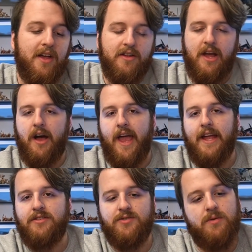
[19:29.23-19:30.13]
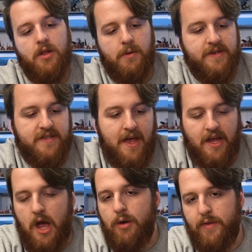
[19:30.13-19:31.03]
Dark Angels will always
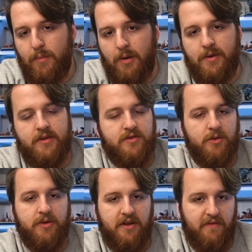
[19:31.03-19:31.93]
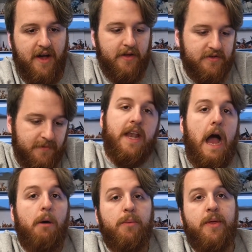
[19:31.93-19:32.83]
take Oath of Moment and Stubborn Defiance.
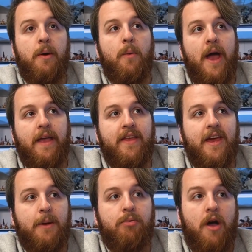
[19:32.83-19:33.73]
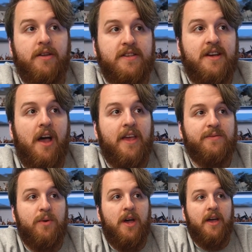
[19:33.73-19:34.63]
Now, the way the priority
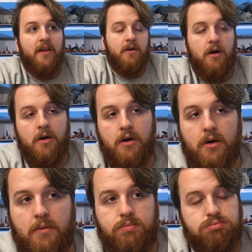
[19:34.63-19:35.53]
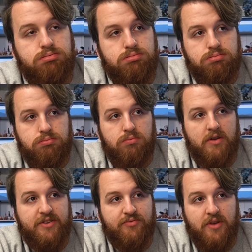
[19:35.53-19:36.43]
targets work, or
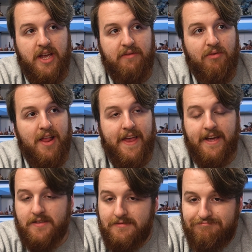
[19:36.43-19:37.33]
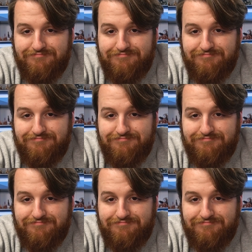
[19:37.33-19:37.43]
retrieve relics,